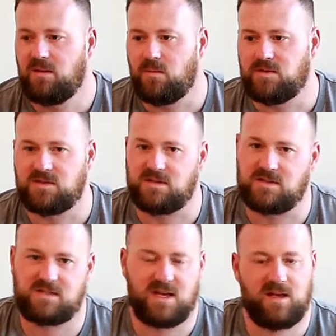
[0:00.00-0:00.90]
which is the
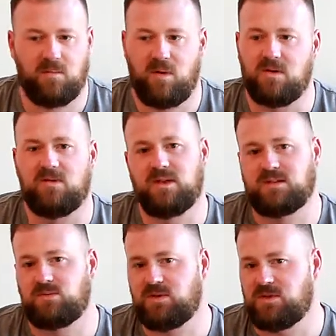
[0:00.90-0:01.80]
second part of
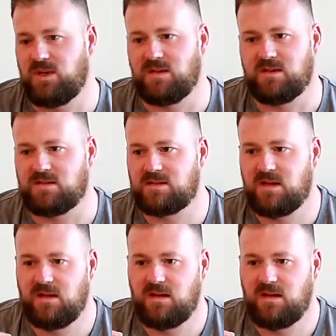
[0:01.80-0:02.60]
this, which is